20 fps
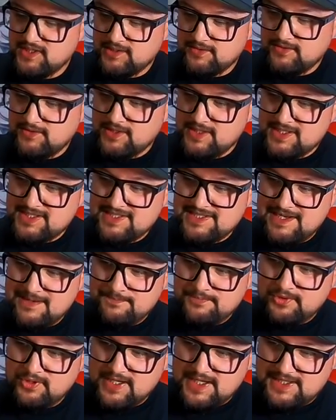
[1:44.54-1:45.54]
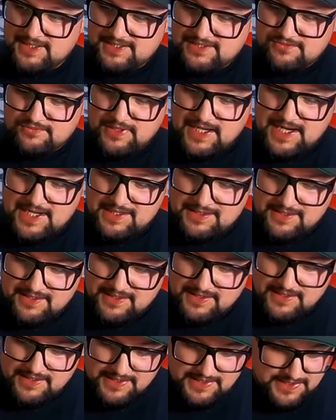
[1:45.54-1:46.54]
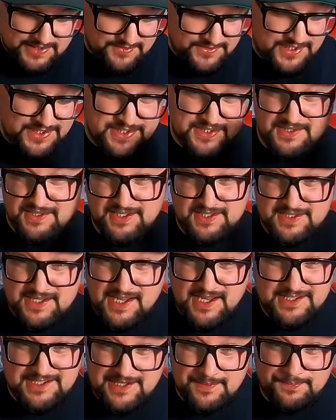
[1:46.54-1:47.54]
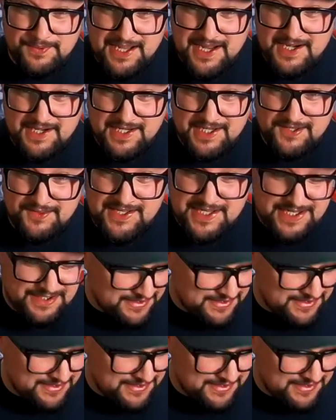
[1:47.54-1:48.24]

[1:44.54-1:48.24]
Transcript: This separates, right? This just ends up landing in the